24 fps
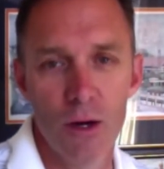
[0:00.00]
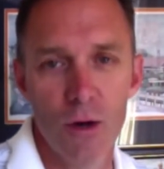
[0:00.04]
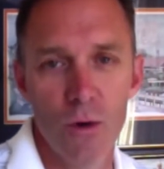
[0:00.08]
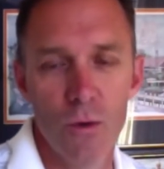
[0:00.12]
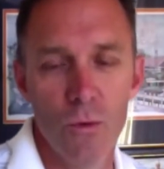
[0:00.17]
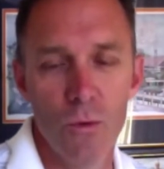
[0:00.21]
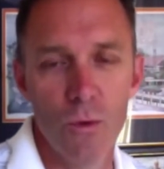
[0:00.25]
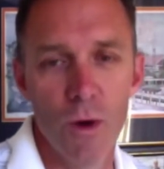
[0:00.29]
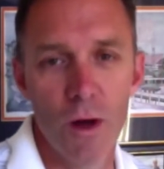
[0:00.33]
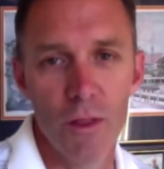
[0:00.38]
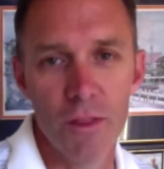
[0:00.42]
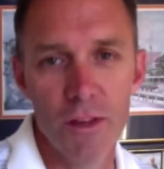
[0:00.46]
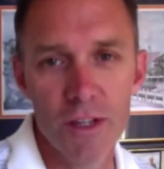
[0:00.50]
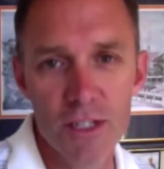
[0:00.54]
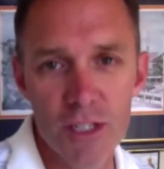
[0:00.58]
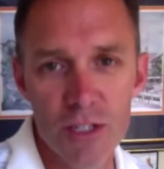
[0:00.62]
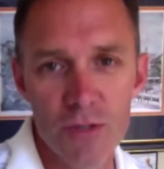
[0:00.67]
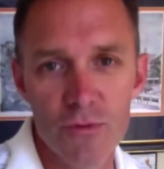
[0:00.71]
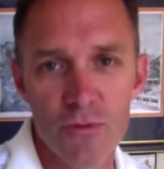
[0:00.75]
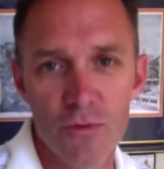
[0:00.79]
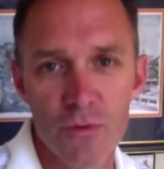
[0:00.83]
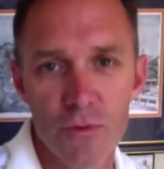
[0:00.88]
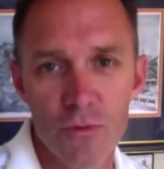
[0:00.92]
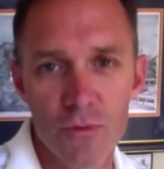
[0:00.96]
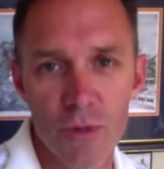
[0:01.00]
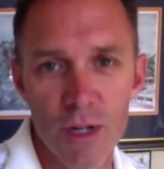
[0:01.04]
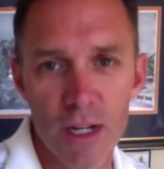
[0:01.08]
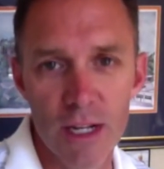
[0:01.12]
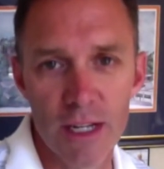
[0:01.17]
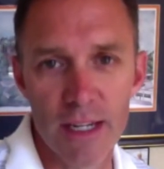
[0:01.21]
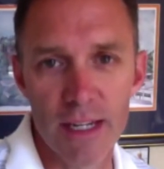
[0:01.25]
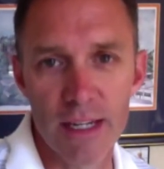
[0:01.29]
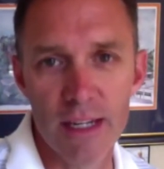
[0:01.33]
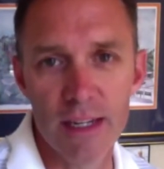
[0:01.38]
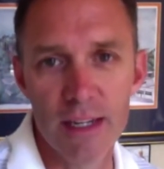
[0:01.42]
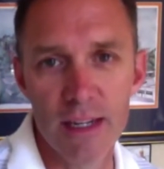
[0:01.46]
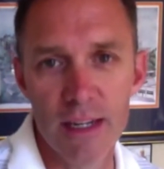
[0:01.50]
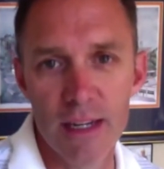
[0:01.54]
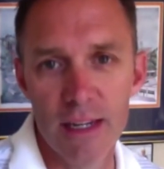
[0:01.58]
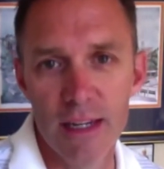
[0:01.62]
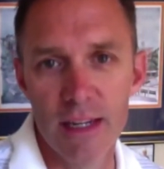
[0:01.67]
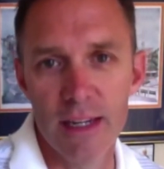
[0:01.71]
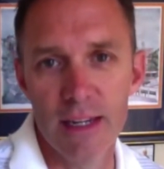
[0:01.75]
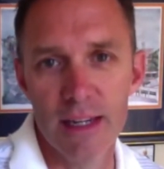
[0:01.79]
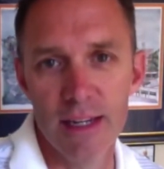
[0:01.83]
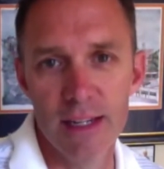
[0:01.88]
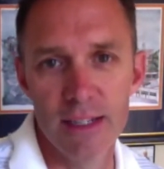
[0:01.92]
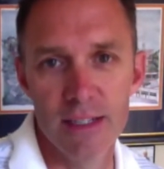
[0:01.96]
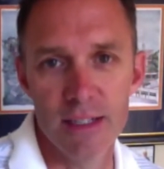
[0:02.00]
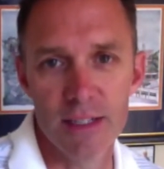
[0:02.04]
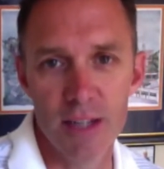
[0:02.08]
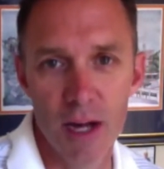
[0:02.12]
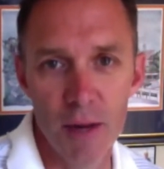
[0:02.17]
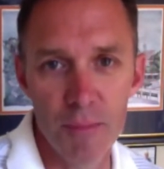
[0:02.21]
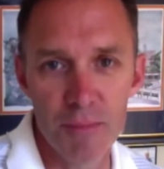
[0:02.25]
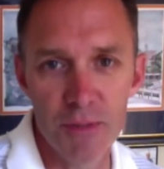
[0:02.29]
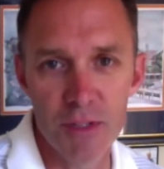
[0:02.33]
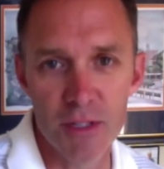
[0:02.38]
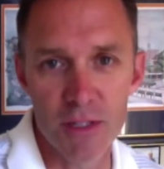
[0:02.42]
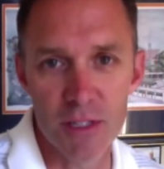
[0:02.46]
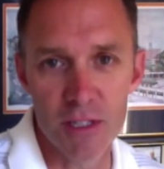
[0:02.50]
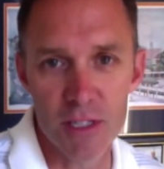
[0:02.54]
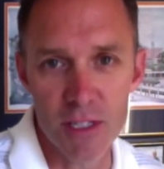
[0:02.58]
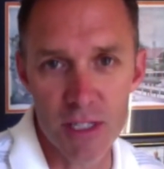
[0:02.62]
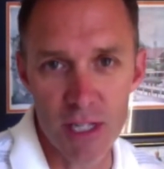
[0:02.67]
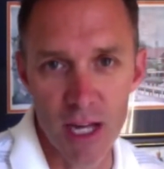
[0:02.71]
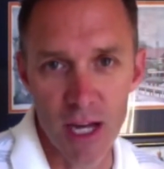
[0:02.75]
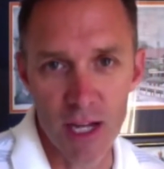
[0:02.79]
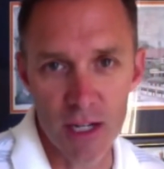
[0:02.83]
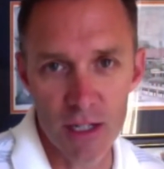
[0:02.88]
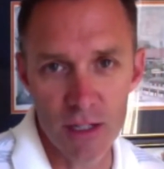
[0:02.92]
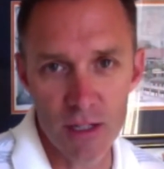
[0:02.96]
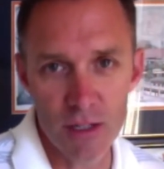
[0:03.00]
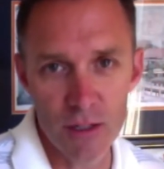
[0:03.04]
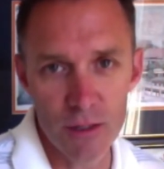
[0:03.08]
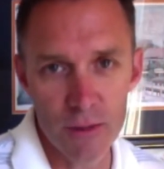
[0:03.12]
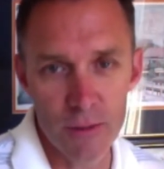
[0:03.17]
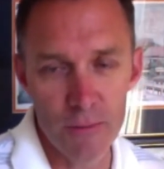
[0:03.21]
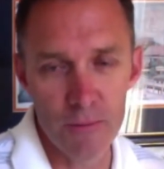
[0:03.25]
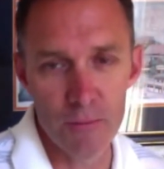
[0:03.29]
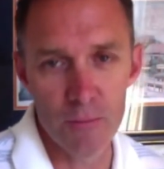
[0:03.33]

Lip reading: While this really is up to the seller,